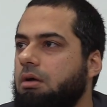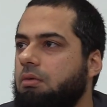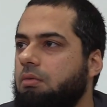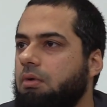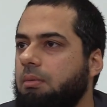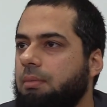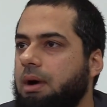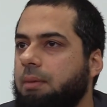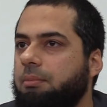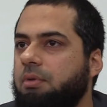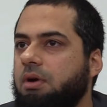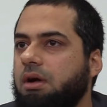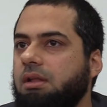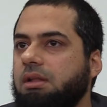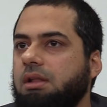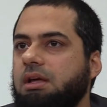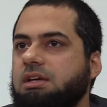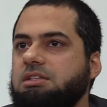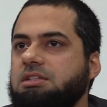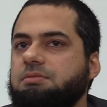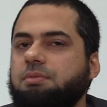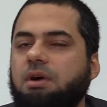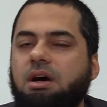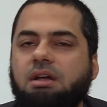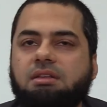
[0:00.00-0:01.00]
Remember
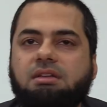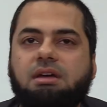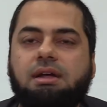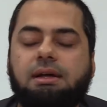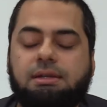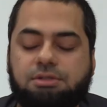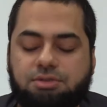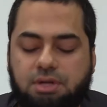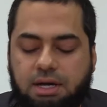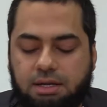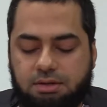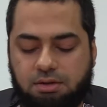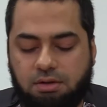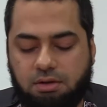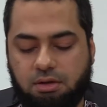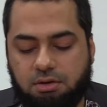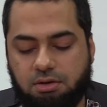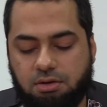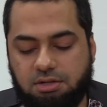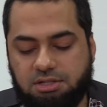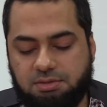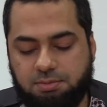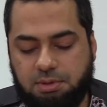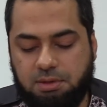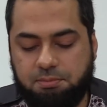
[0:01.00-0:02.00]
Allah subhanahu wa ta'ala and try to
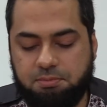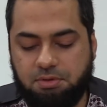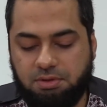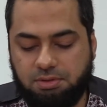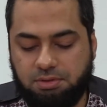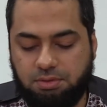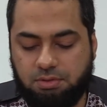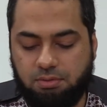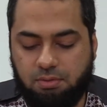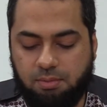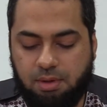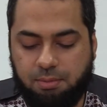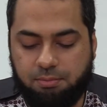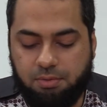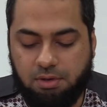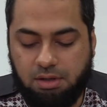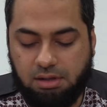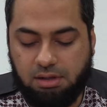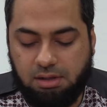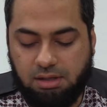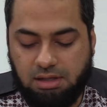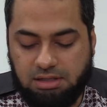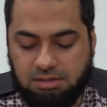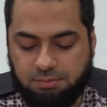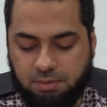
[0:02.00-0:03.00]
encourage people to remember
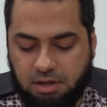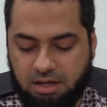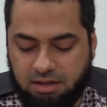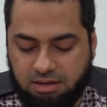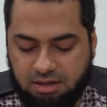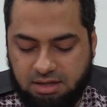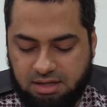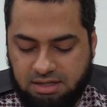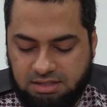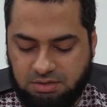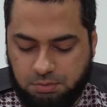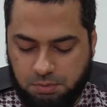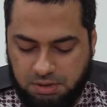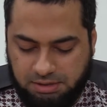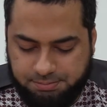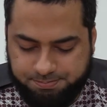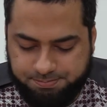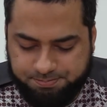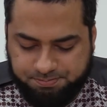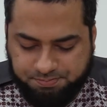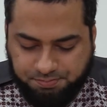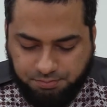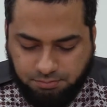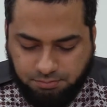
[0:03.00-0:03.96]
Allah subhanahu wa ta'ala as well.